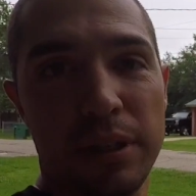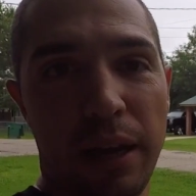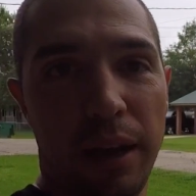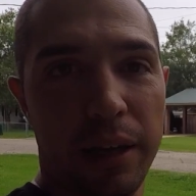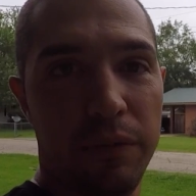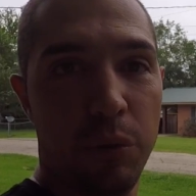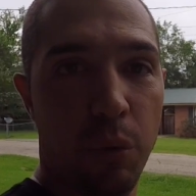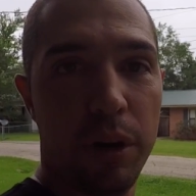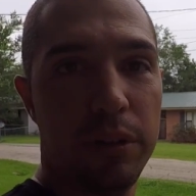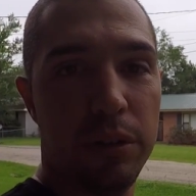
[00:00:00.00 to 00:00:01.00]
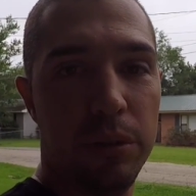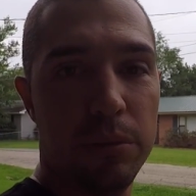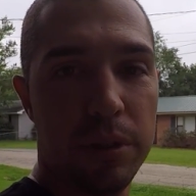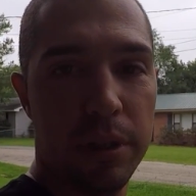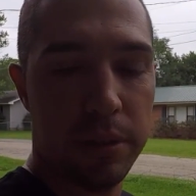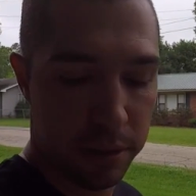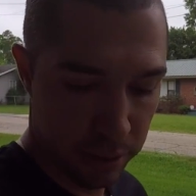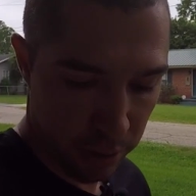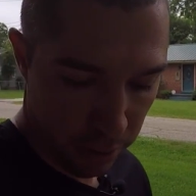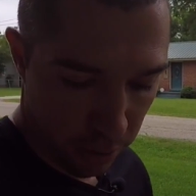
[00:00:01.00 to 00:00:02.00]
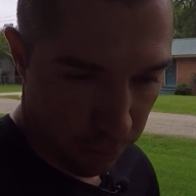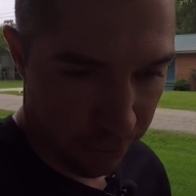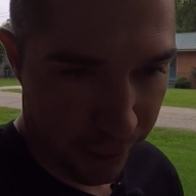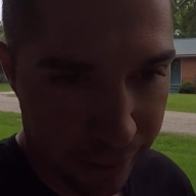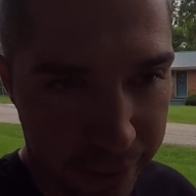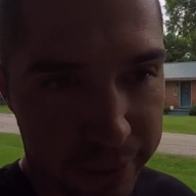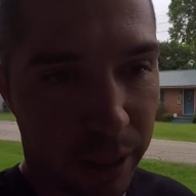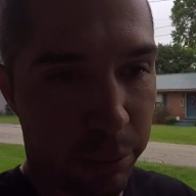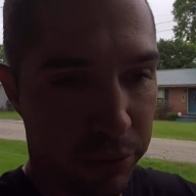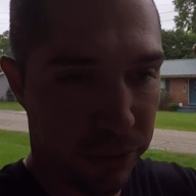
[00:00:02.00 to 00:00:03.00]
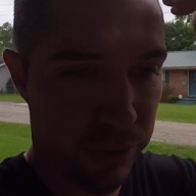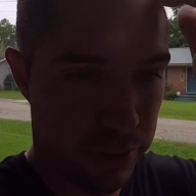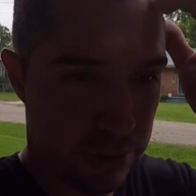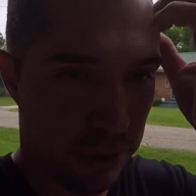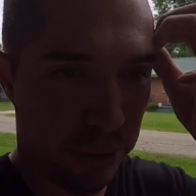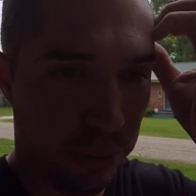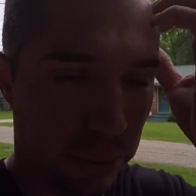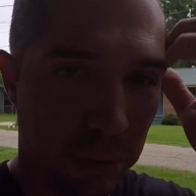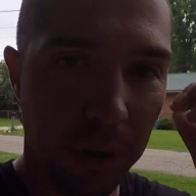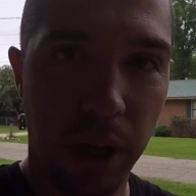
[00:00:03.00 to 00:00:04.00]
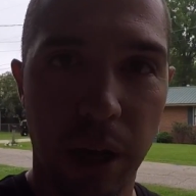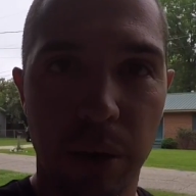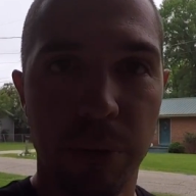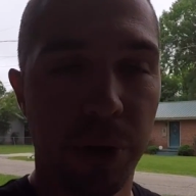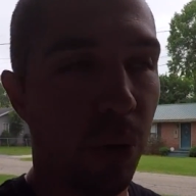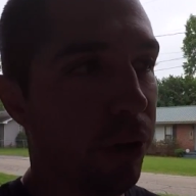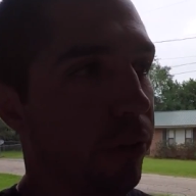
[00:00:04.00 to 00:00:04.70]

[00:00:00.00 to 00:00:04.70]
sound like if you wanted to use this without any type of external recording